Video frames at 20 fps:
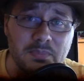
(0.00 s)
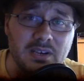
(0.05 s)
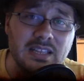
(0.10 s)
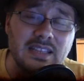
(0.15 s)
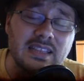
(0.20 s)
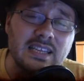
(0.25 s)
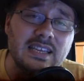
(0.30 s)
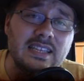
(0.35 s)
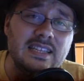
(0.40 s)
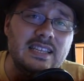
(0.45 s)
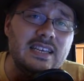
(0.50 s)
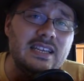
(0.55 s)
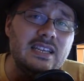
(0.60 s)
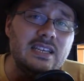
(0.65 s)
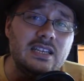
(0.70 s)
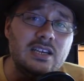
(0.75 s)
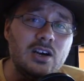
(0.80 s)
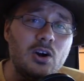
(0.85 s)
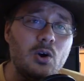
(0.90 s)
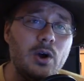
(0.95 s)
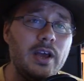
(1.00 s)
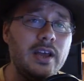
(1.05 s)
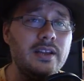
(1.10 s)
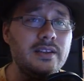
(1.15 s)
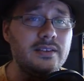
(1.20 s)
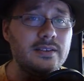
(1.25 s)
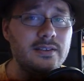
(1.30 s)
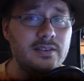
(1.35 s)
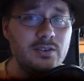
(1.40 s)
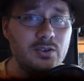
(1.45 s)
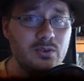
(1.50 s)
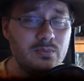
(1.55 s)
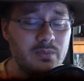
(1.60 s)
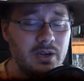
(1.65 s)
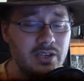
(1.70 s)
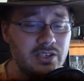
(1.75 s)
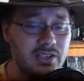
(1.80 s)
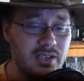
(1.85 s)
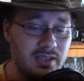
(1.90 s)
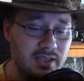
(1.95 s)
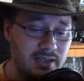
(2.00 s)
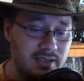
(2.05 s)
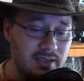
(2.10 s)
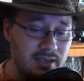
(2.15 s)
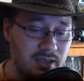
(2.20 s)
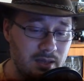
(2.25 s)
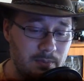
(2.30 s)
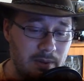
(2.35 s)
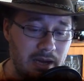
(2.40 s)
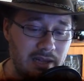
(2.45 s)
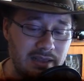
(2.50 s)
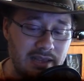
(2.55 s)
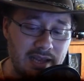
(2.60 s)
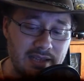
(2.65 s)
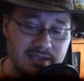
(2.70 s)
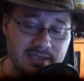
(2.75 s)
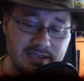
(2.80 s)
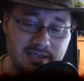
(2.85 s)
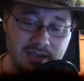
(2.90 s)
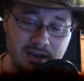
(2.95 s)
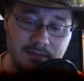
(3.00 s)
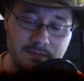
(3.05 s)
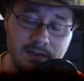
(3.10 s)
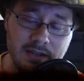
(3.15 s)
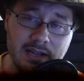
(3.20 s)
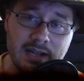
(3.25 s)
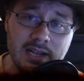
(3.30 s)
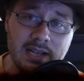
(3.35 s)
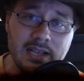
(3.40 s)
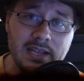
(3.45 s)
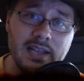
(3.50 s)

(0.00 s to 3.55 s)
but they didn't go into too much detail about that stuff.